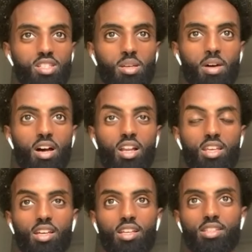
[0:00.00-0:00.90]
in
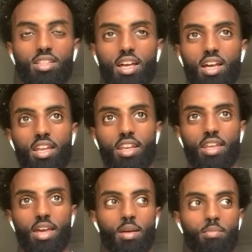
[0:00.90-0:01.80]
Somalia
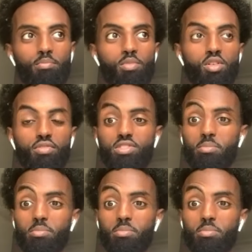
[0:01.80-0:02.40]
and uh, moved